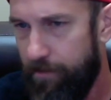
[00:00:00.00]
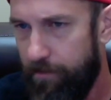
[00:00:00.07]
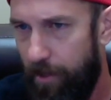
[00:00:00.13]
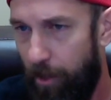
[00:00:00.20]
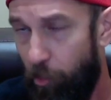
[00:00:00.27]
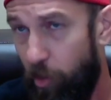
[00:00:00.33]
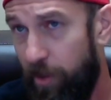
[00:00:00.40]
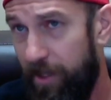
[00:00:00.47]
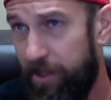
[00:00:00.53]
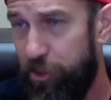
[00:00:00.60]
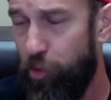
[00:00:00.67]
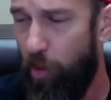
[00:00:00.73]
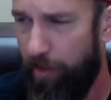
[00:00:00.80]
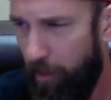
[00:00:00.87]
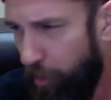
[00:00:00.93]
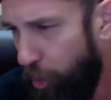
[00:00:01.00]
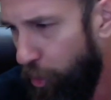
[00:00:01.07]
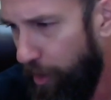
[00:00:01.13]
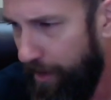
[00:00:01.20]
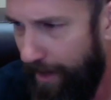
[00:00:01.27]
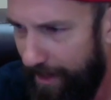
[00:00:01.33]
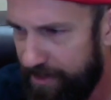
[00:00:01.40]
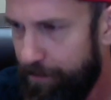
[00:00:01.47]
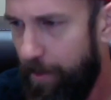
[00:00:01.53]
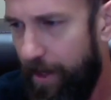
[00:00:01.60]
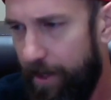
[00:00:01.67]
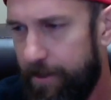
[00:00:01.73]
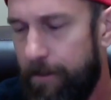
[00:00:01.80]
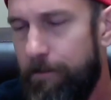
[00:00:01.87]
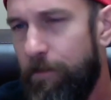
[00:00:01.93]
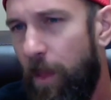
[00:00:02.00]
I really enjoyed the learning aspect.